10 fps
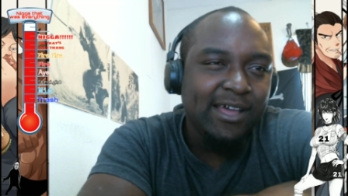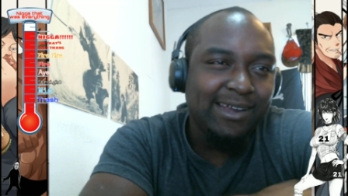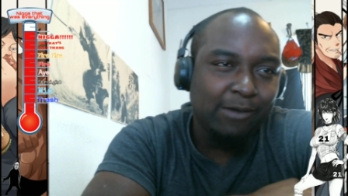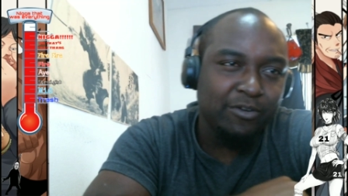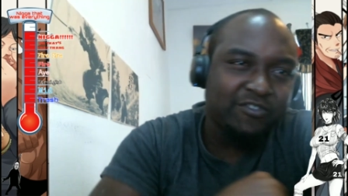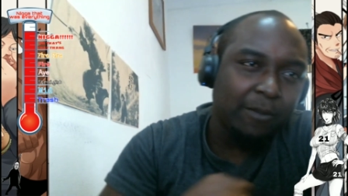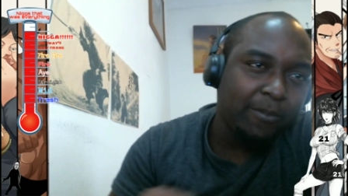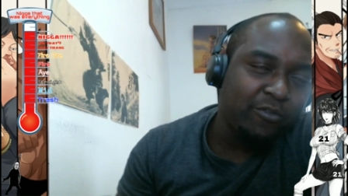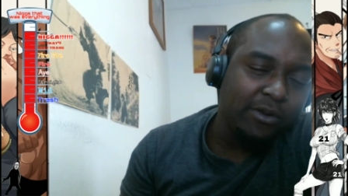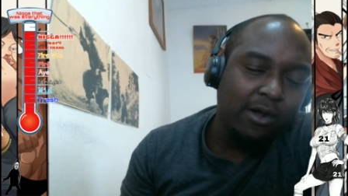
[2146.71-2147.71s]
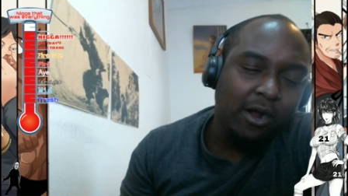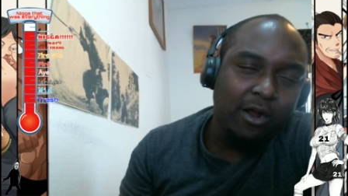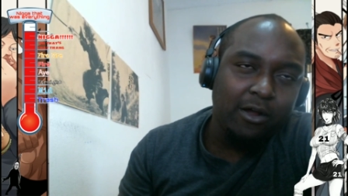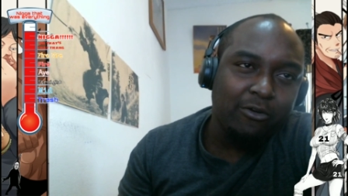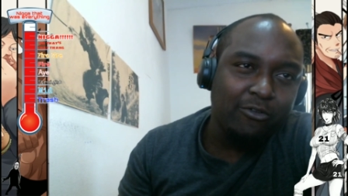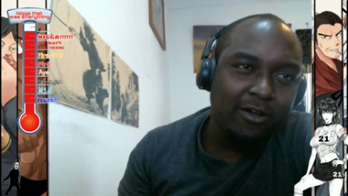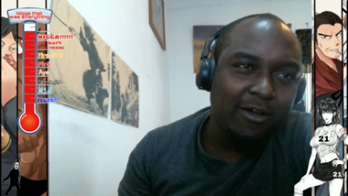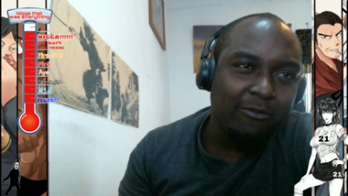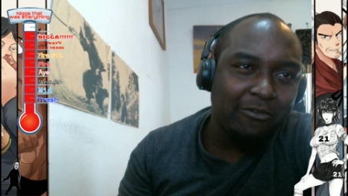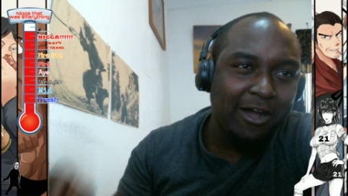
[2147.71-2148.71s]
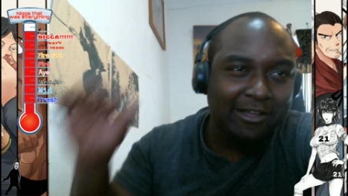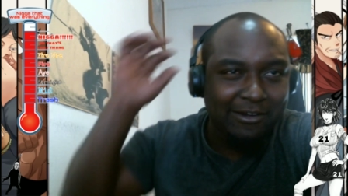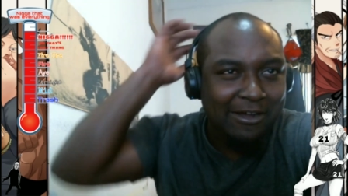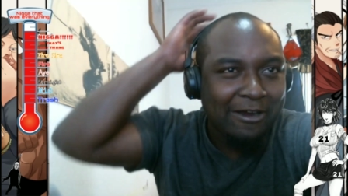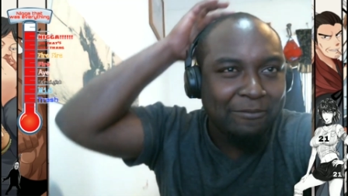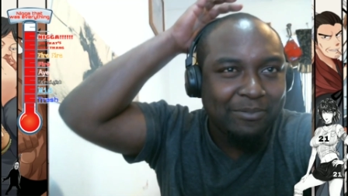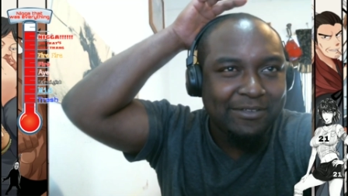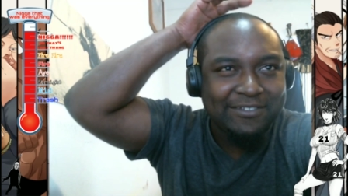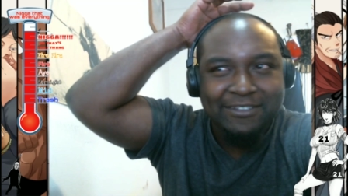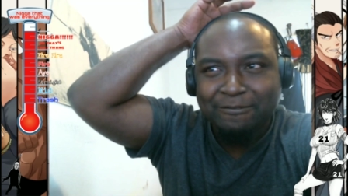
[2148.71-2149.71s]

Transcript: Now we're stuck between a, a, a rock and a hard place.